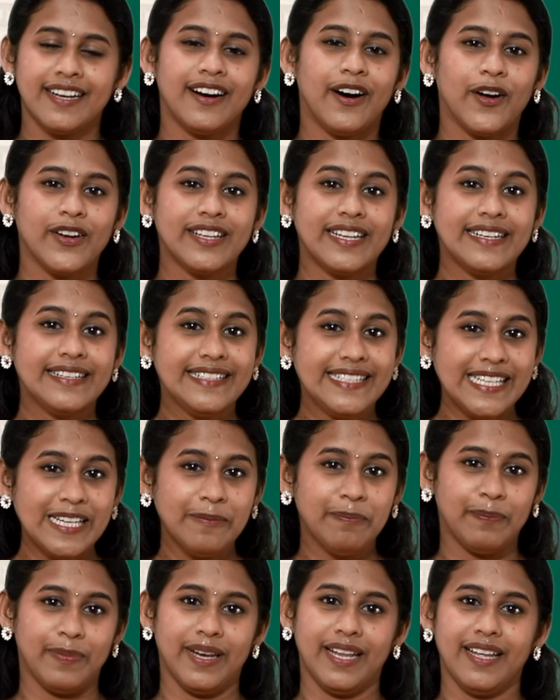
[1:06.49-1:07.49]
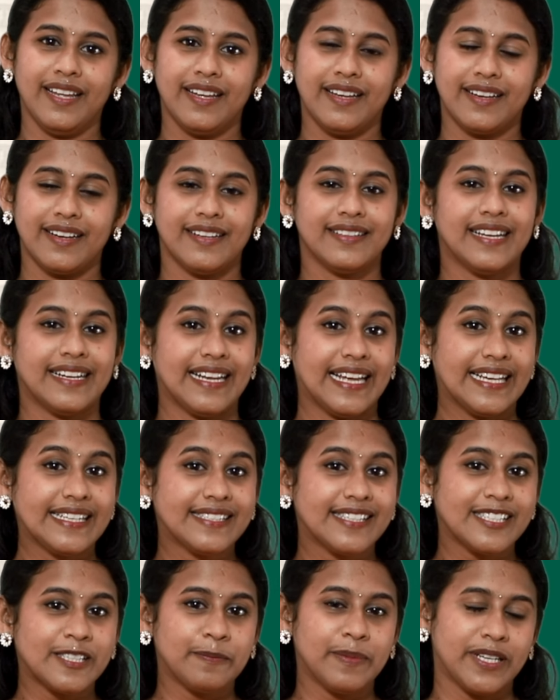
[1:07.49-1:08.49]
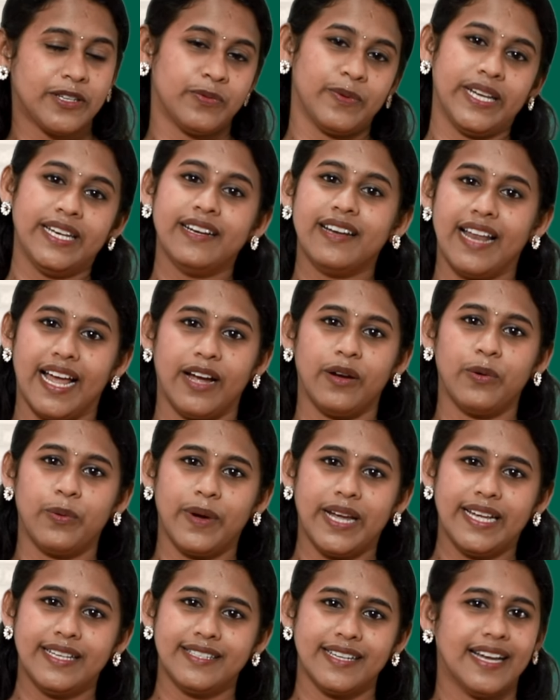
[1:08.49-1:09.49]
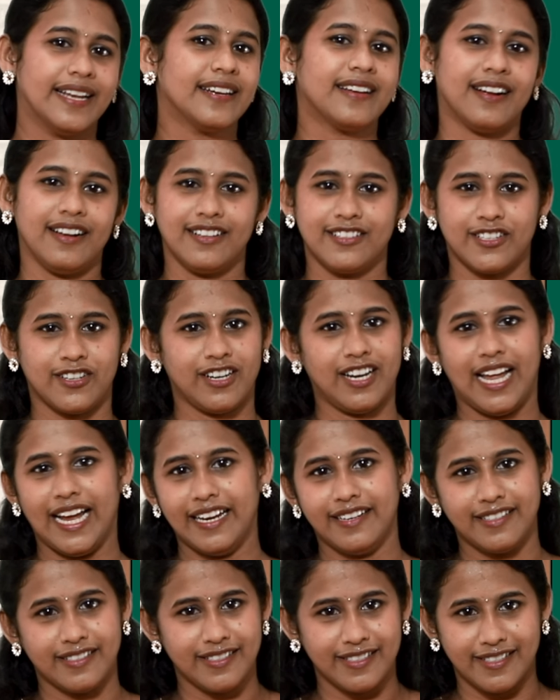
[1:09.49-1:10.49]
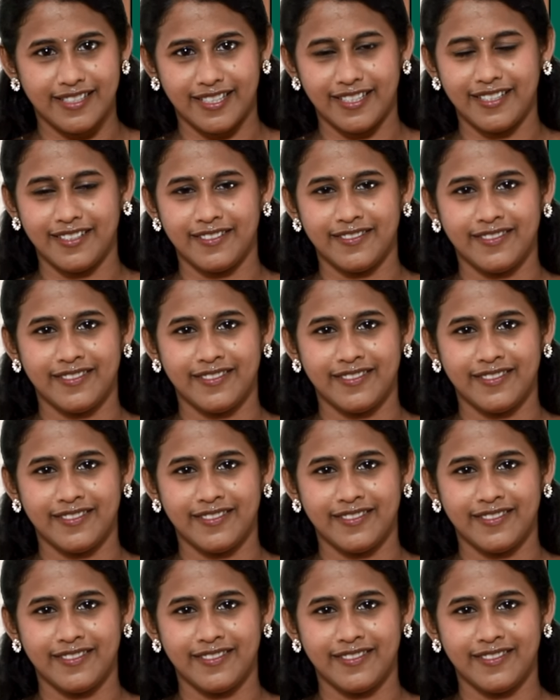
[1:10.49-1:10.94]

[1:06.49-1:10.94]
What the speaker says: on the deep link that exists between language and cultural identity.